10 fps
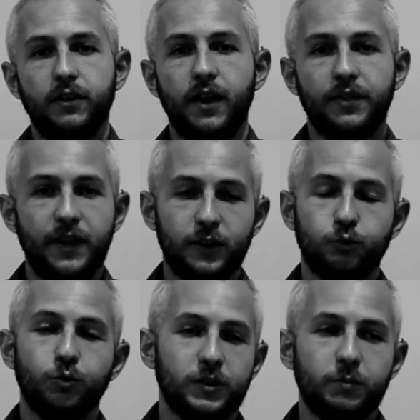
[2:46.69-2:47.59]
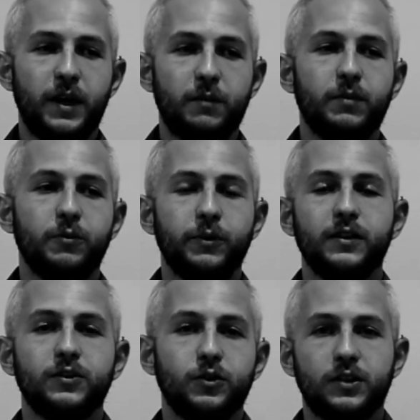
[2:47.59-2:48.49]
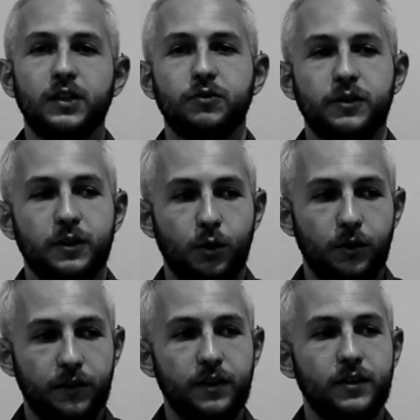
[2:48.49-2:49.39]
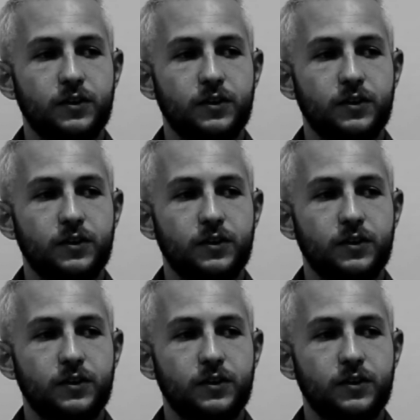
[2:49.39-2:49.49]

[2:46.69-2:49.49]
and that's what's made me really successful in a lot of things.